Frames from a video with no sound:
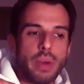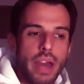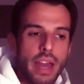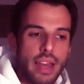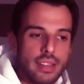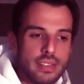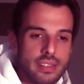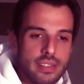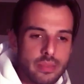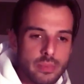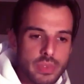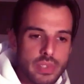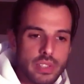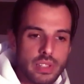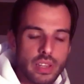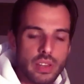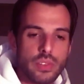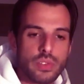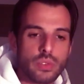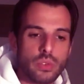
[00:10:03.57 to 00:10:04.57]
past
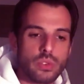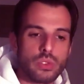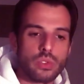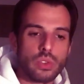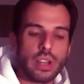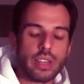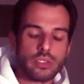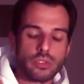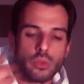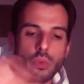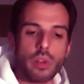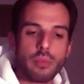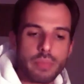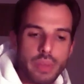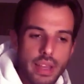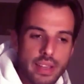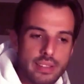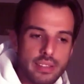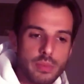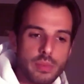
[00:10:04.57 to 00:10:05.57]
themselves, or to run
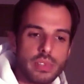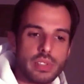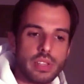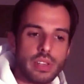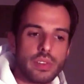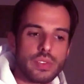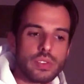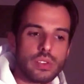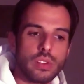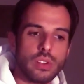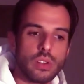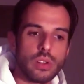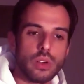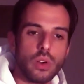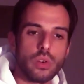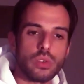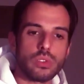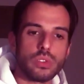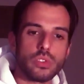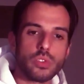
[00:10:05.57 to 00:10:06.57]
past themselves,
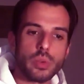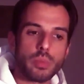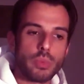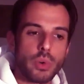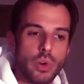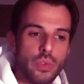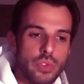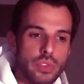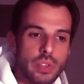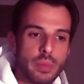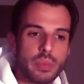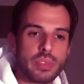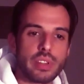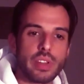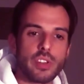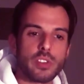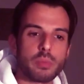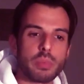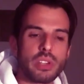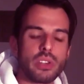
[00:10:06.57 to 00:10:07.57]
or to trip over
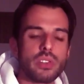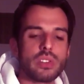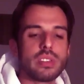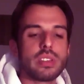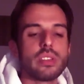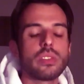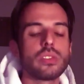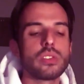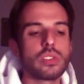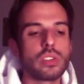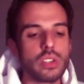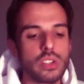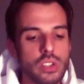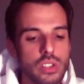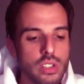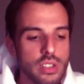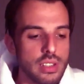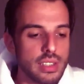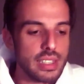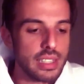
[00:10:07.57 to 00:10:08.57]
themselves, because there's
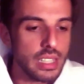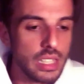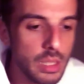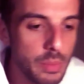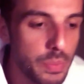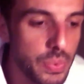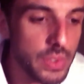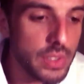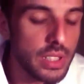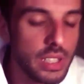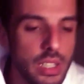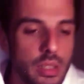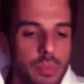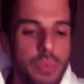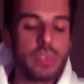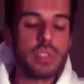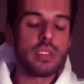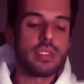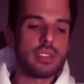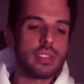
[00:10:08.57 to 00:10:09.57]
such a
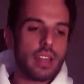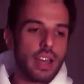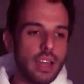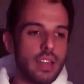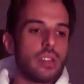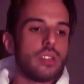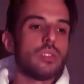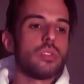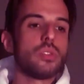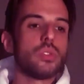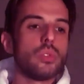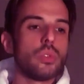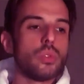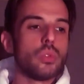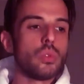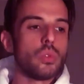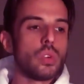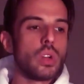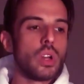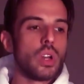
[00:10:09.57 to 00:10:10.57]
deep desire
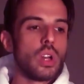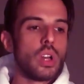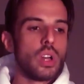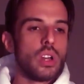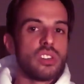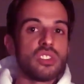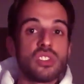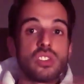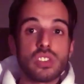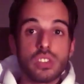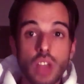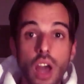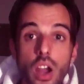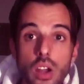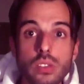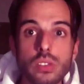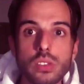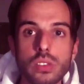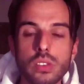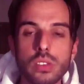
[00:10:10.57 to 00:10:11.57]
to
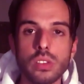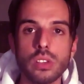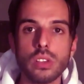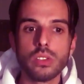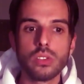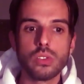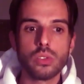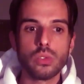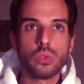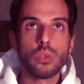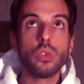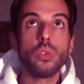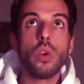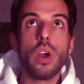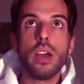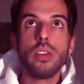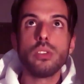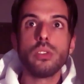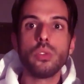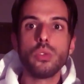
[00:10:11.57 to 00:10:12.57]
start.
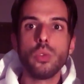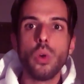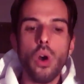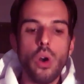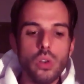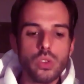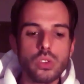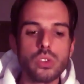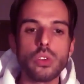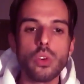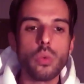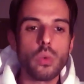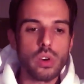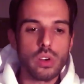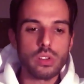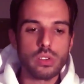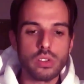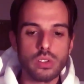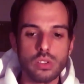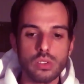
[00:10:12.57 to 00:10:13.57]
You also
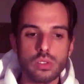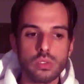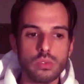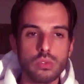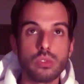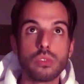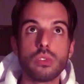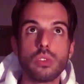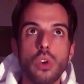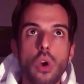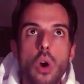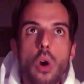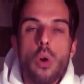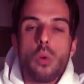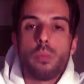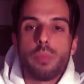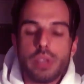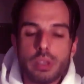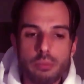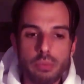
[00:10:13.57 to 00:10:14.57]
want to
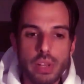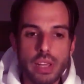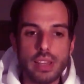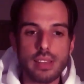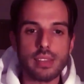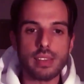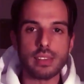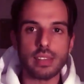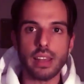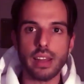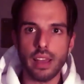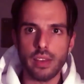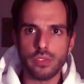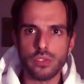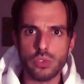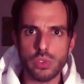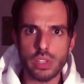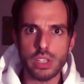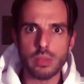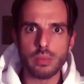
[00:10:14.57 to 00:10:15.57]
go big places and have
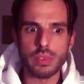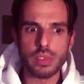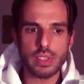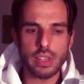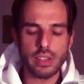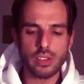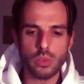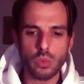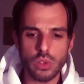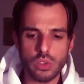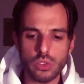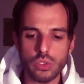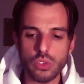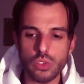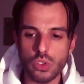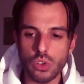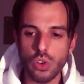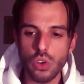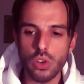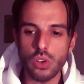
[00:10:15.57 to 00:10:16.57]
dreams, and you want to
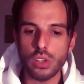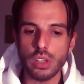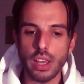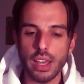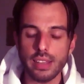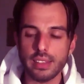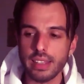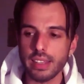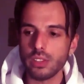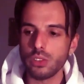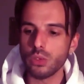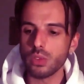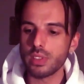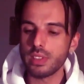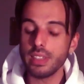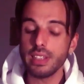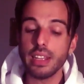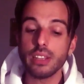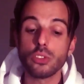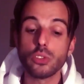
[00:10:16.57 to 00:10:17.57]
join, and then you
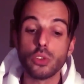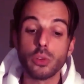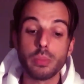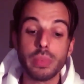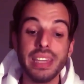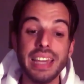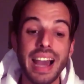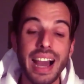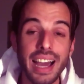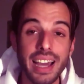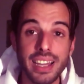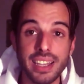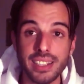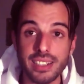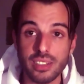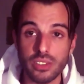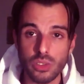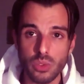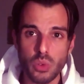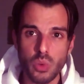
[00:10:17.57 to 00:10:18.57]
see that you're
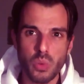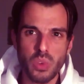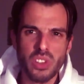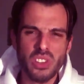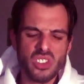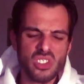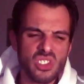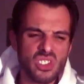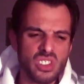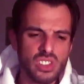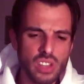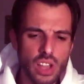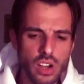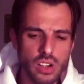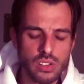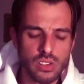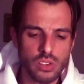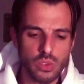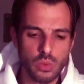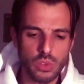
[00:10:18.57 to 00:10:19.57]
behind, so you want to
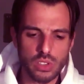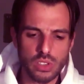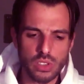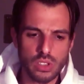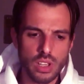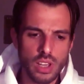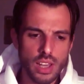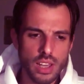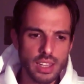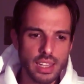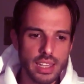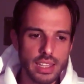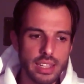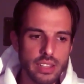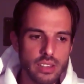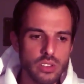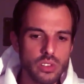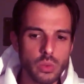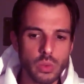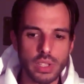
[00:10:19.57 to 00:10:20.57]
start, you want to get
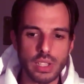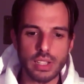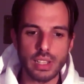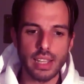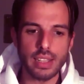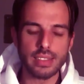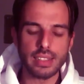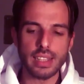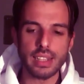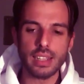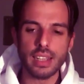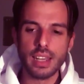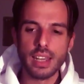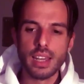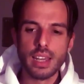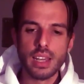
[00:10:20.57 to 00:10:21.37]
into it, and then